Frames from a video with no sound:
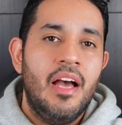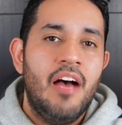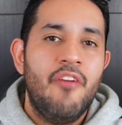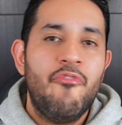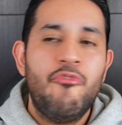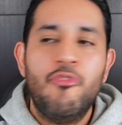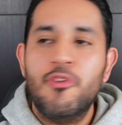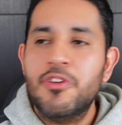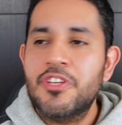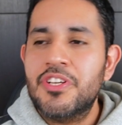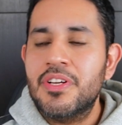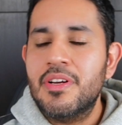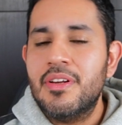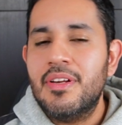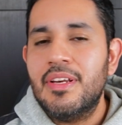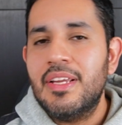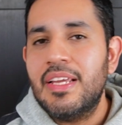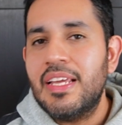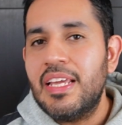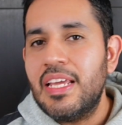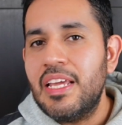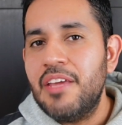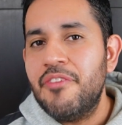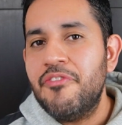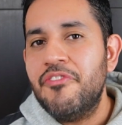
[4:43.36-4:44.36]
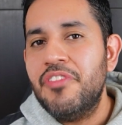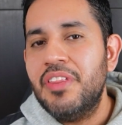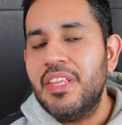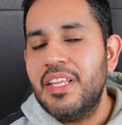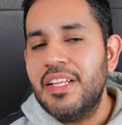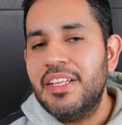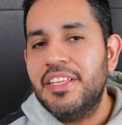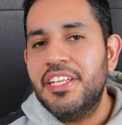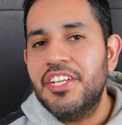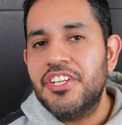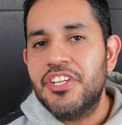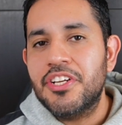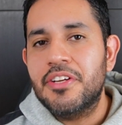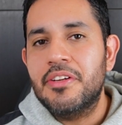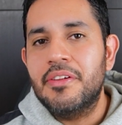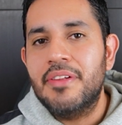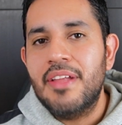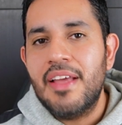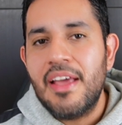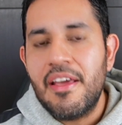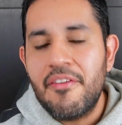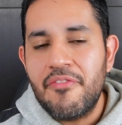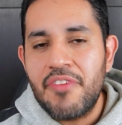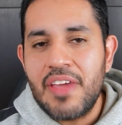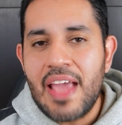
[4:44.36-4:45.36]
Unfortunately, even the digital
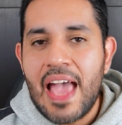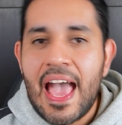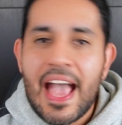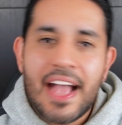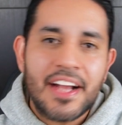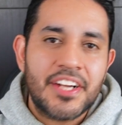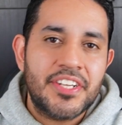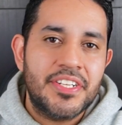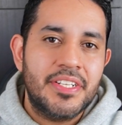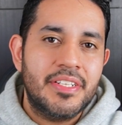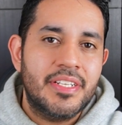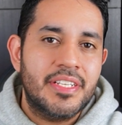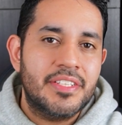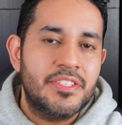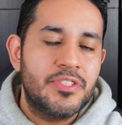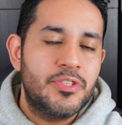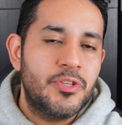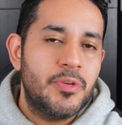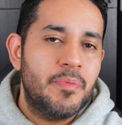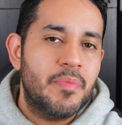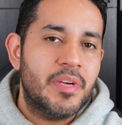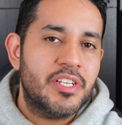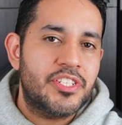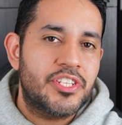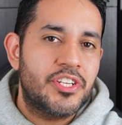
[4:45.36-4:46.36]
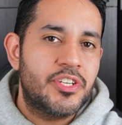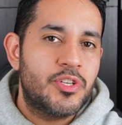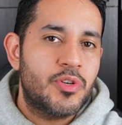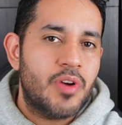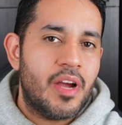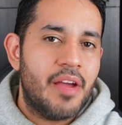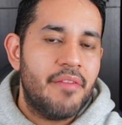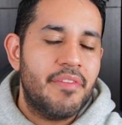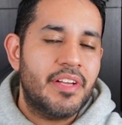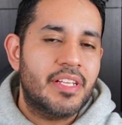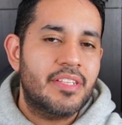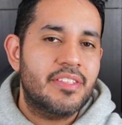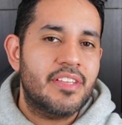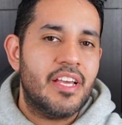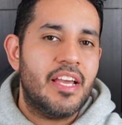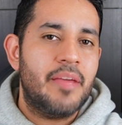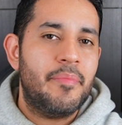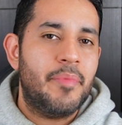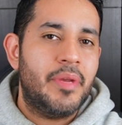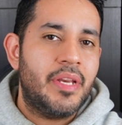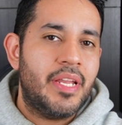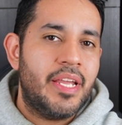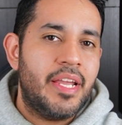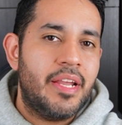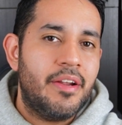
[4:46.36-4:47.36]
heavy action doesn't do much to drive
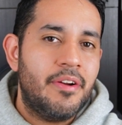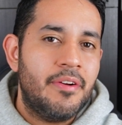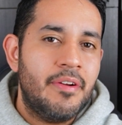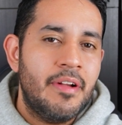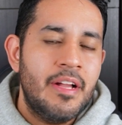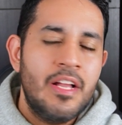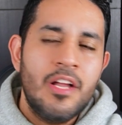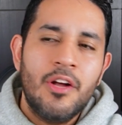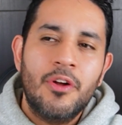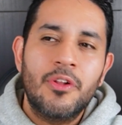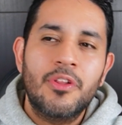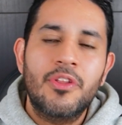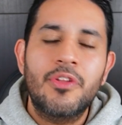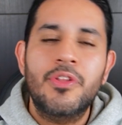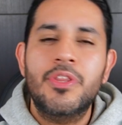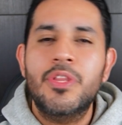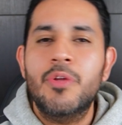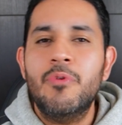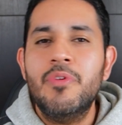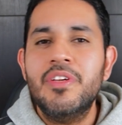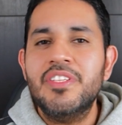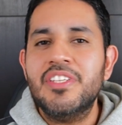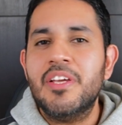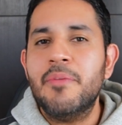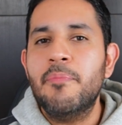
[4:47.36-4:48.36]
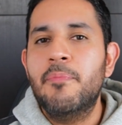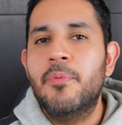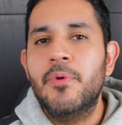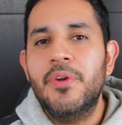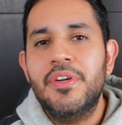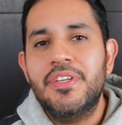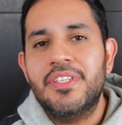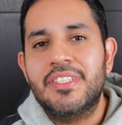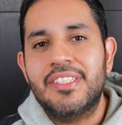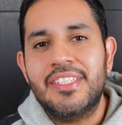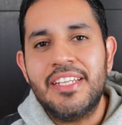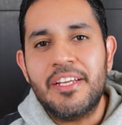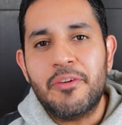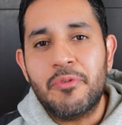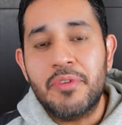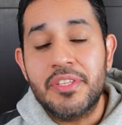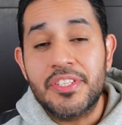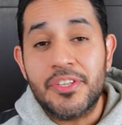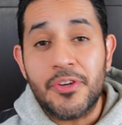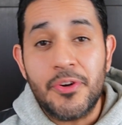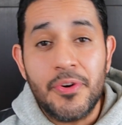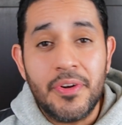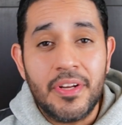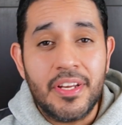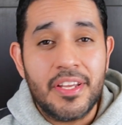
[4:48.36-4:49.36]
excitement here, although there is a bridge sequence
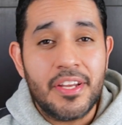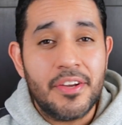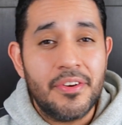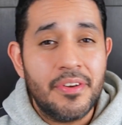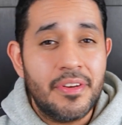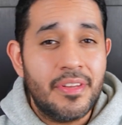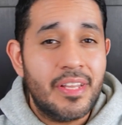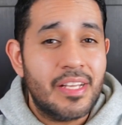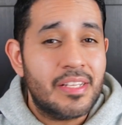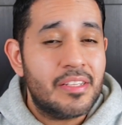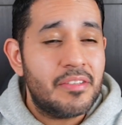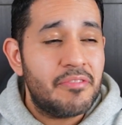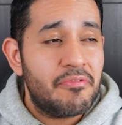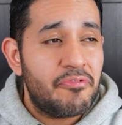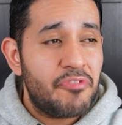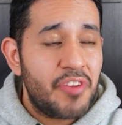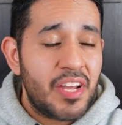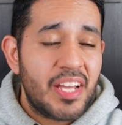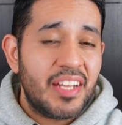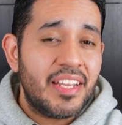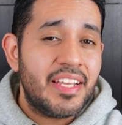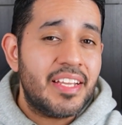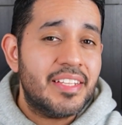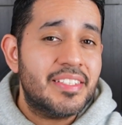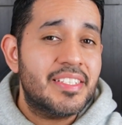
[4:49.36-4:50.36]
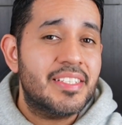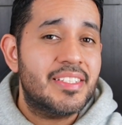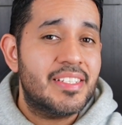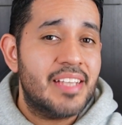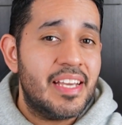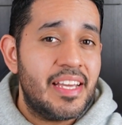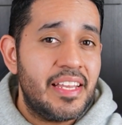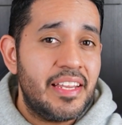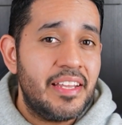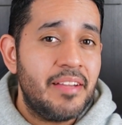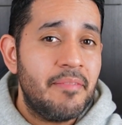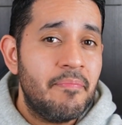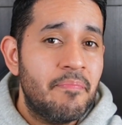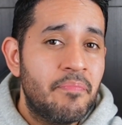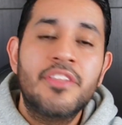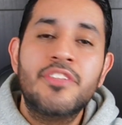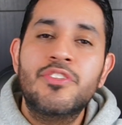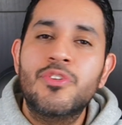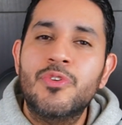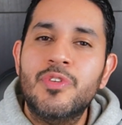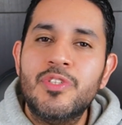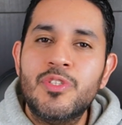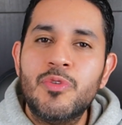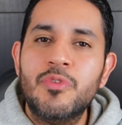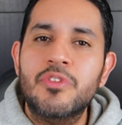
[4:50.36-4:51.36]
early on that's fairly entertaining. There's
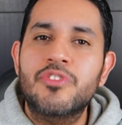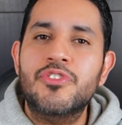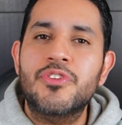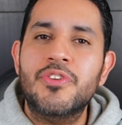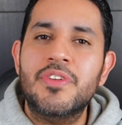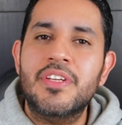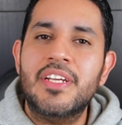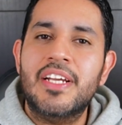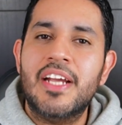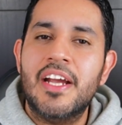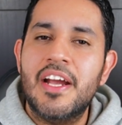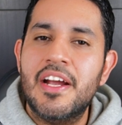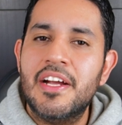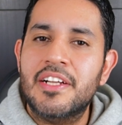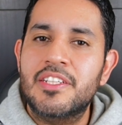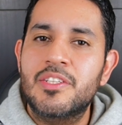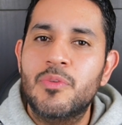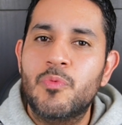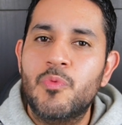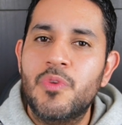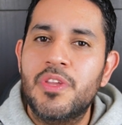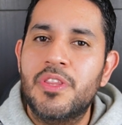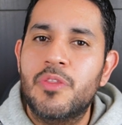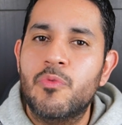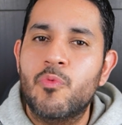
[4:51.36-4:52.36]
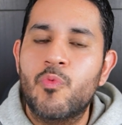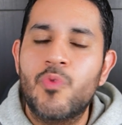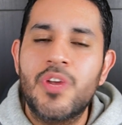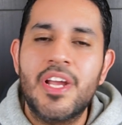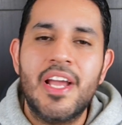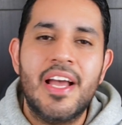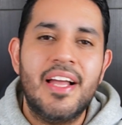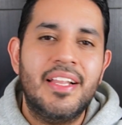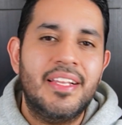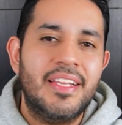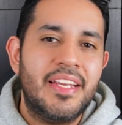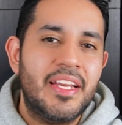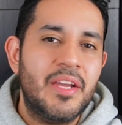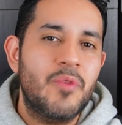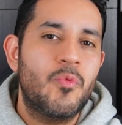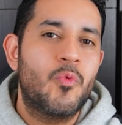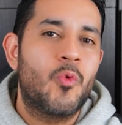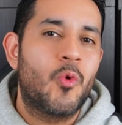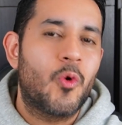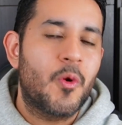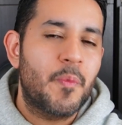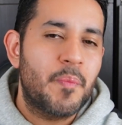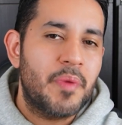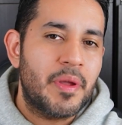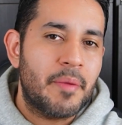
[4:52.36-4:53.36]
also a certain character with reality
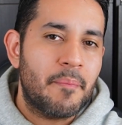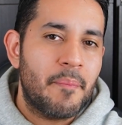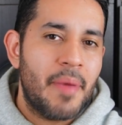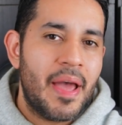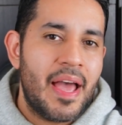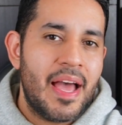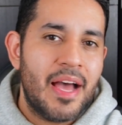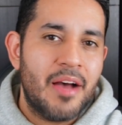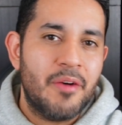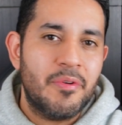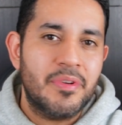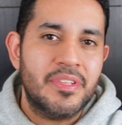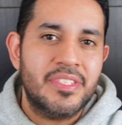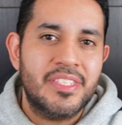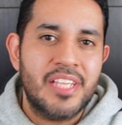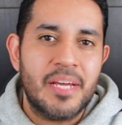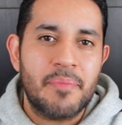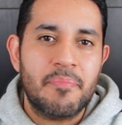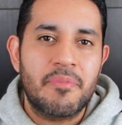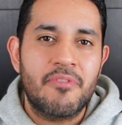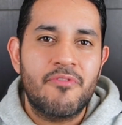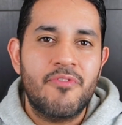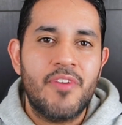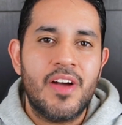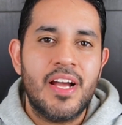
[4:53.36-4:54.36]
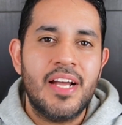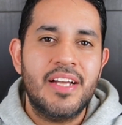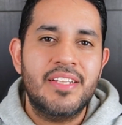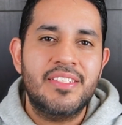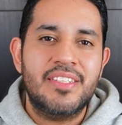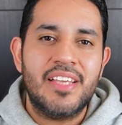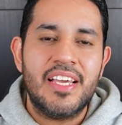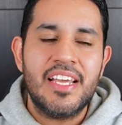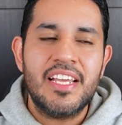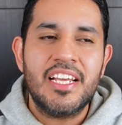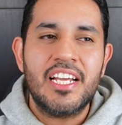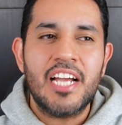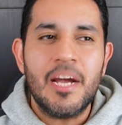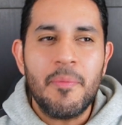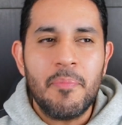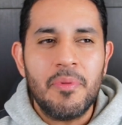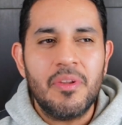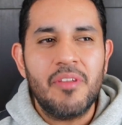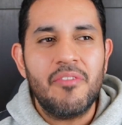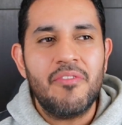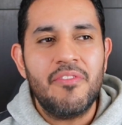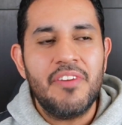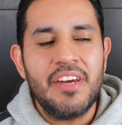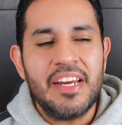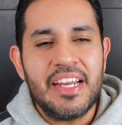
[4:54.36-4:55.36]
warping powers that provides a couple
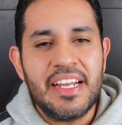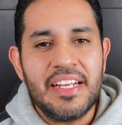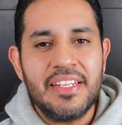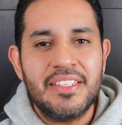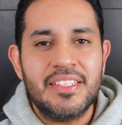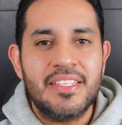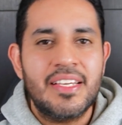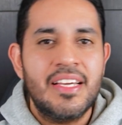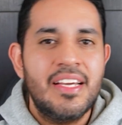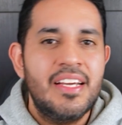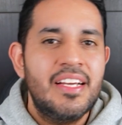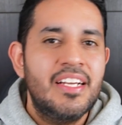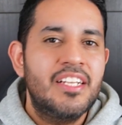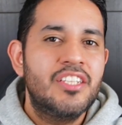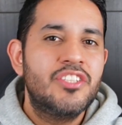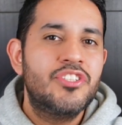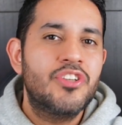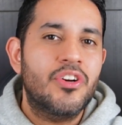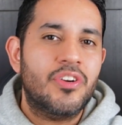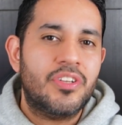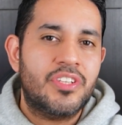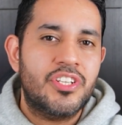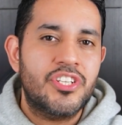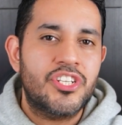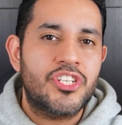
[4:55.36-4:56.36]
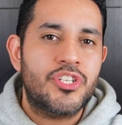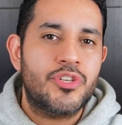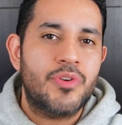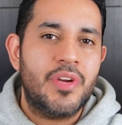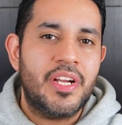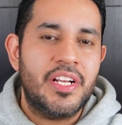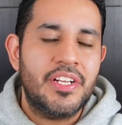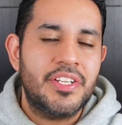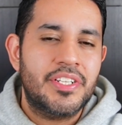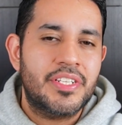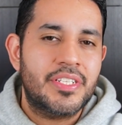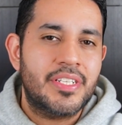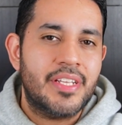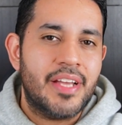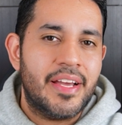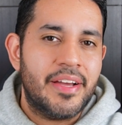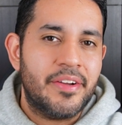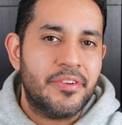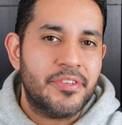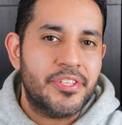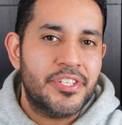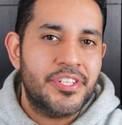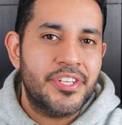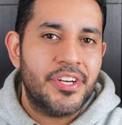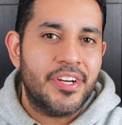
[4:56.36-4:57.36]
of neat Doctor Strange
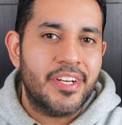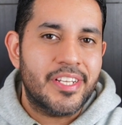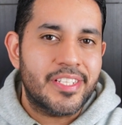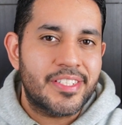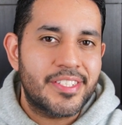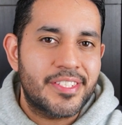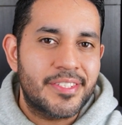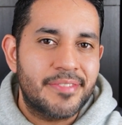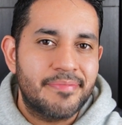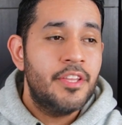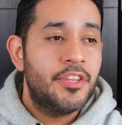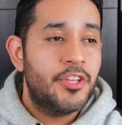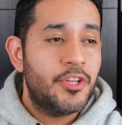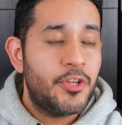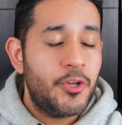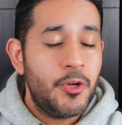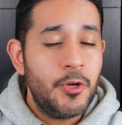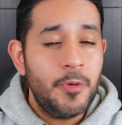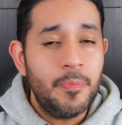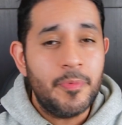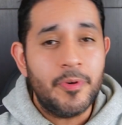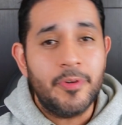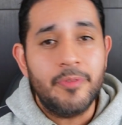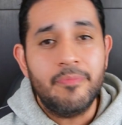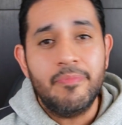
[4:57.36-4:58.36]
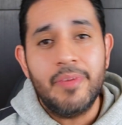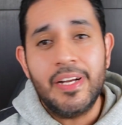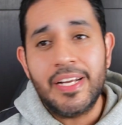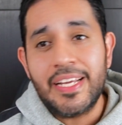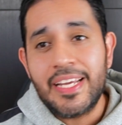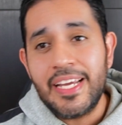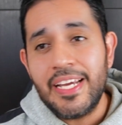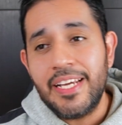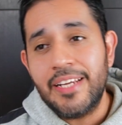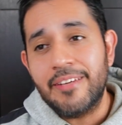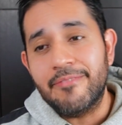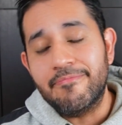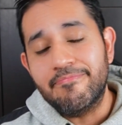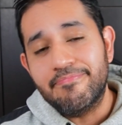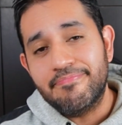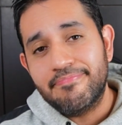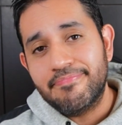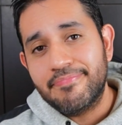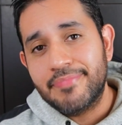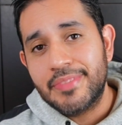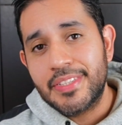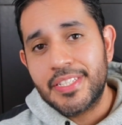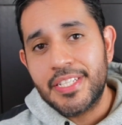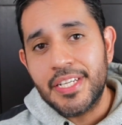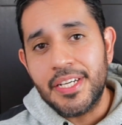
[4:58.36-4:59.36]
style shots. The humor, again,
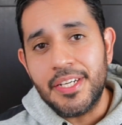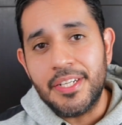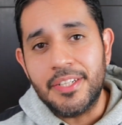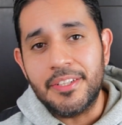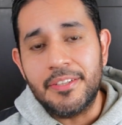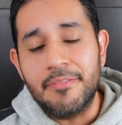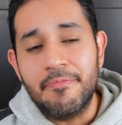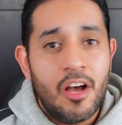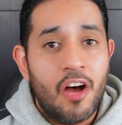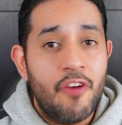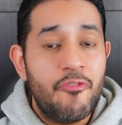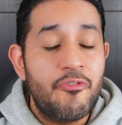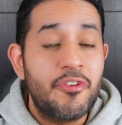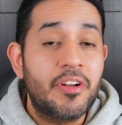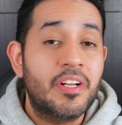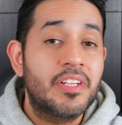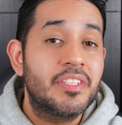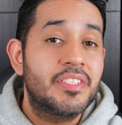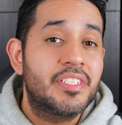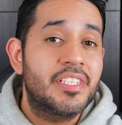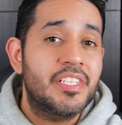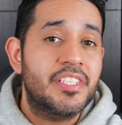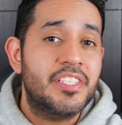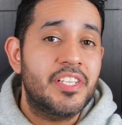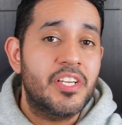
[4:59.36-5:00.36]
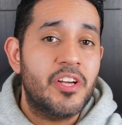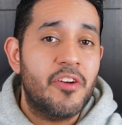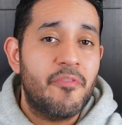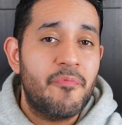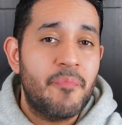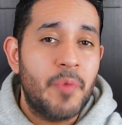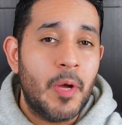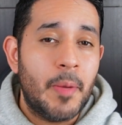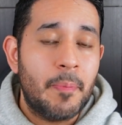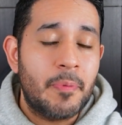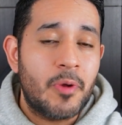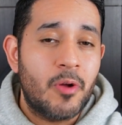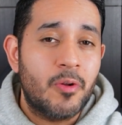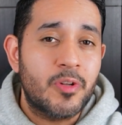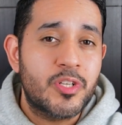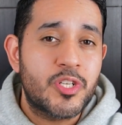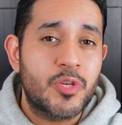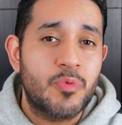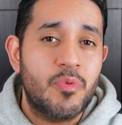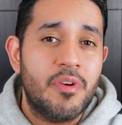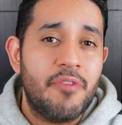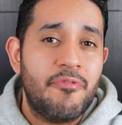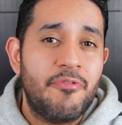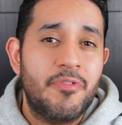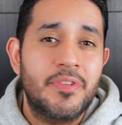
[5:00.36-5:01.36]
dull, often consisting of pop culture
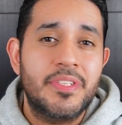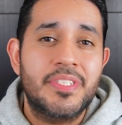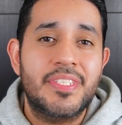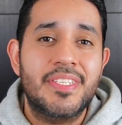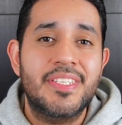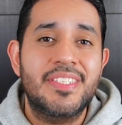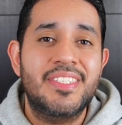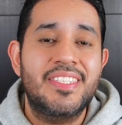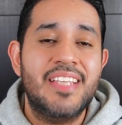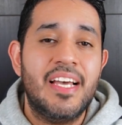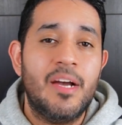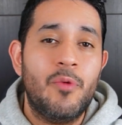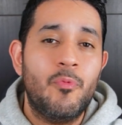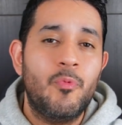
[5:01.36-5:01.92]
references that